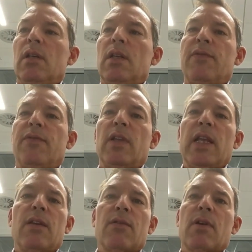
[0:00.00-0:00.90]
It's
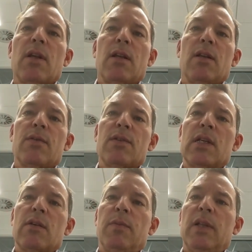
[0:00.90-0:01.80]
fully integrated into a
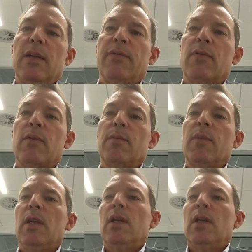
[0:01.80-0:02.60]
single platform.